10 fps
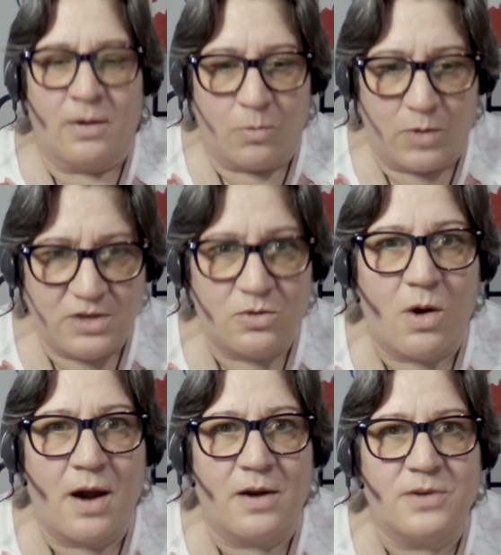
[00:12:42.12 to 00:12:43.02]
We do
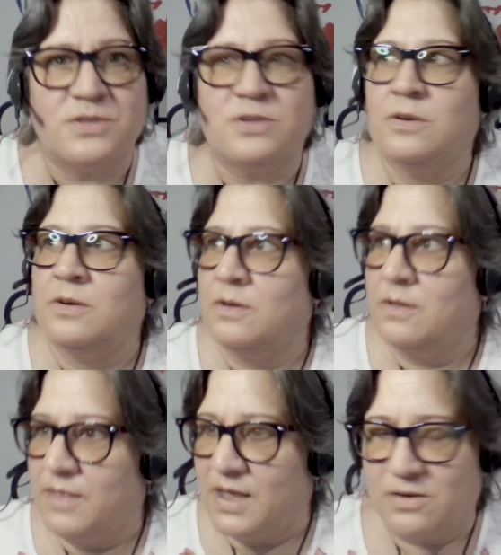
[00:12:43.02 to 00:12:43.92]
ours,
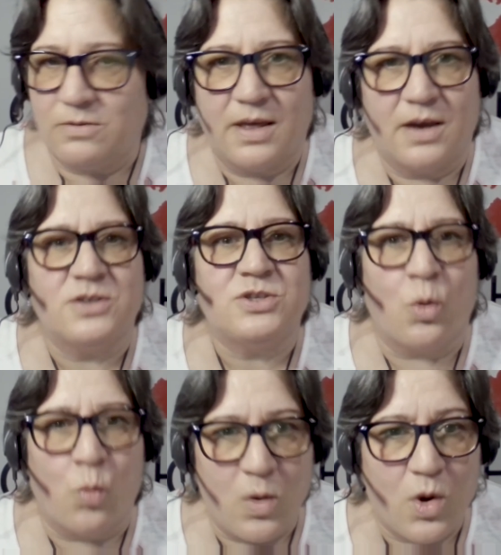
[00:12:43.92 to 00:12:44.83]
they do theirs,
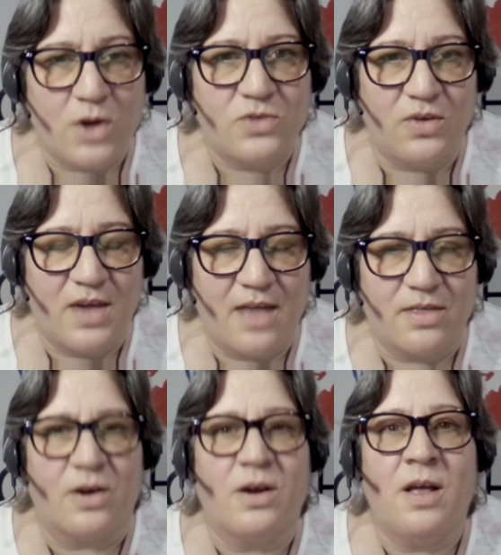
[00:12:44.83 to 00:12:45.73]
we work
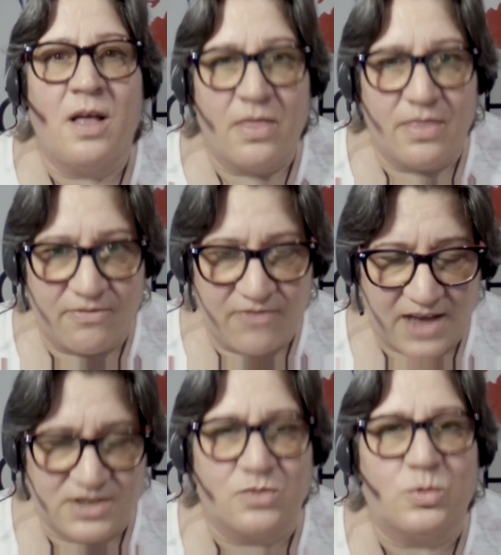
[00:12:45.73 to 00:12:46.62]
together, the
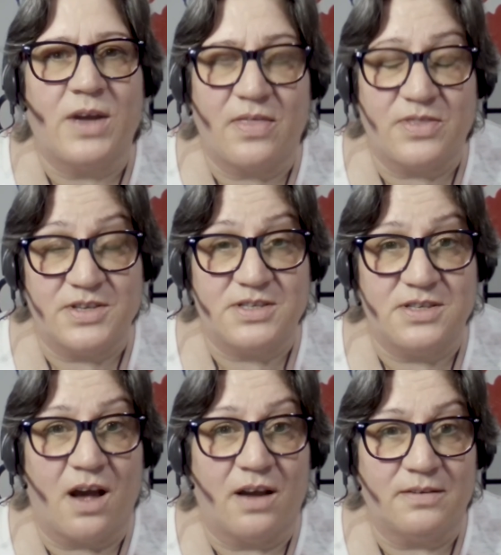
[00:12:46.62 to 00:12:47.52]
faster we'll get this
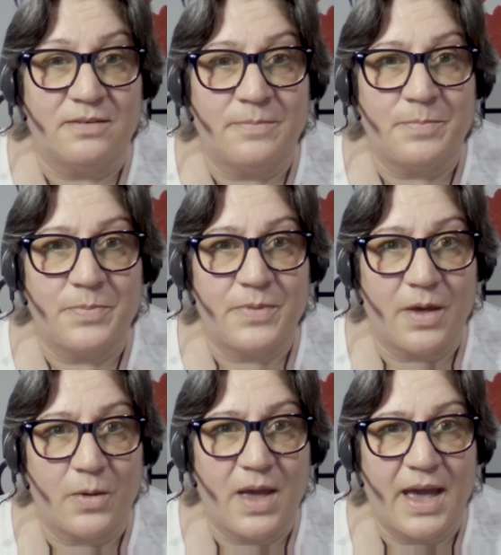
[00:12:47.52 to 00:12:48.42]
done,
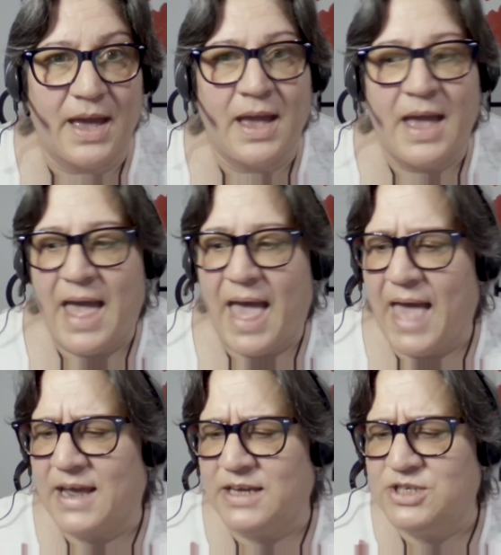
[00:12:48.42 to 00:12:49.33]
okay?
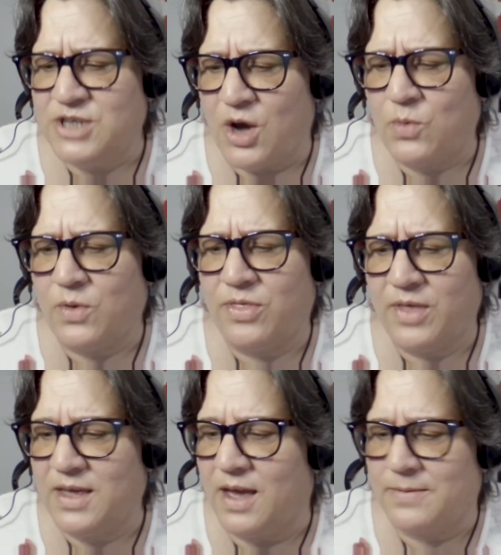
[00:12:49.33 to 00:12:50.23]
And I don't
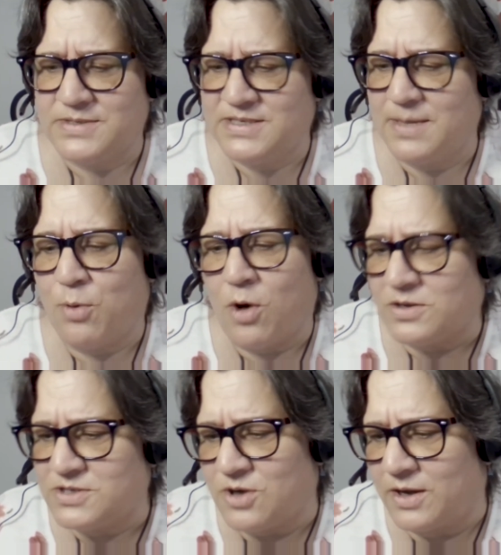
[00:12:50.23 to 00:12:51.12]
think, see,
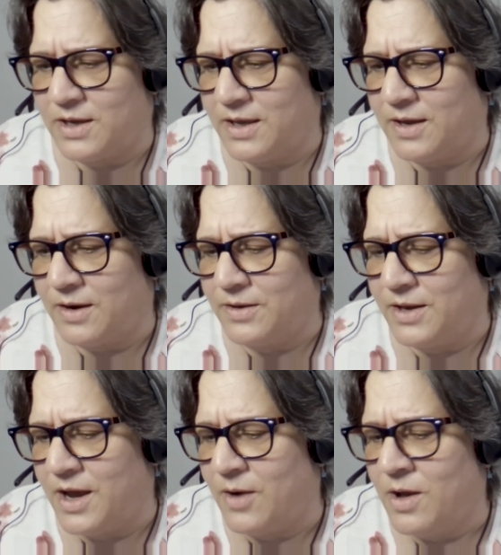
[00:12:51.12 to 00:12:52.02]
Paul's talking here,
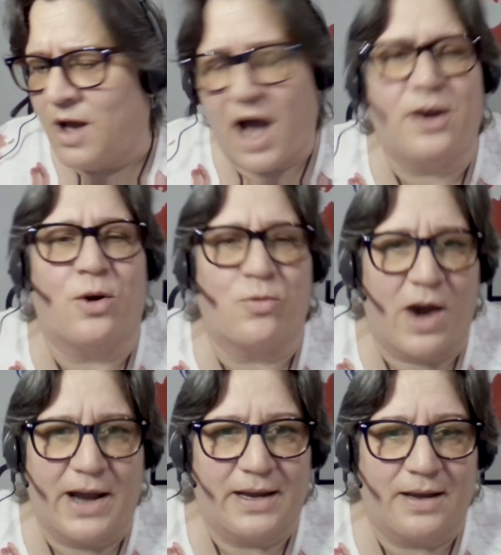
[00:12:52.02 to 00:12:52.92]
I go
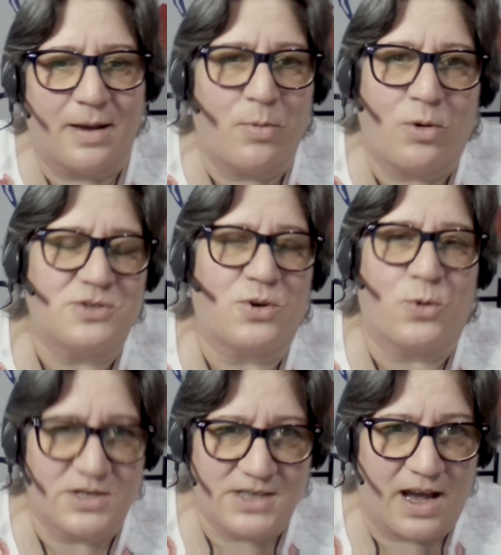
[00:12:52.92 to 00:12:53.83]
riding. Paul's a
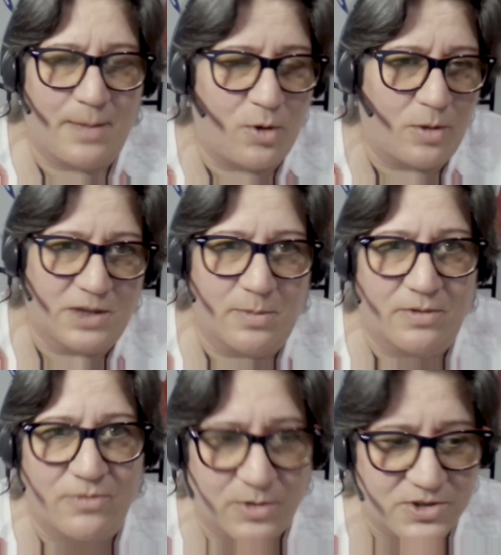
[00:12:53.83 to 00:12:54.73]
horse guy, Paul
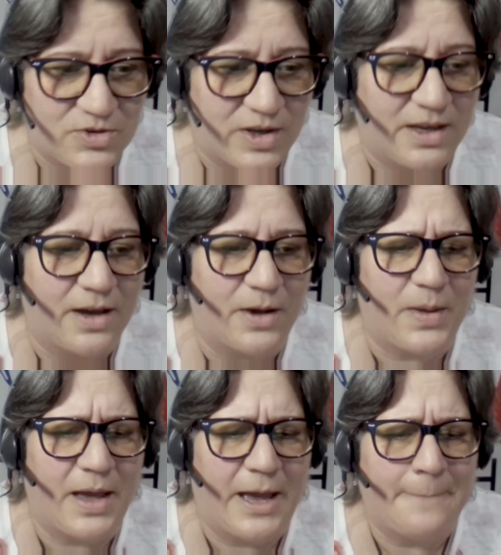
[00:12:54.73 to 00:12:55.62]
Blamer from Australia,
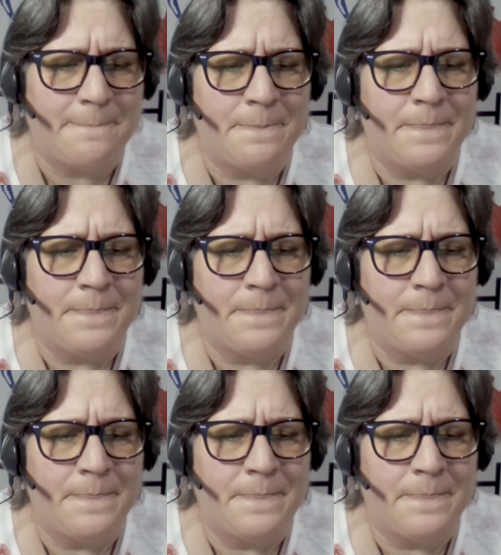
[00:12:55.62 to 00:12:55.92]
okay?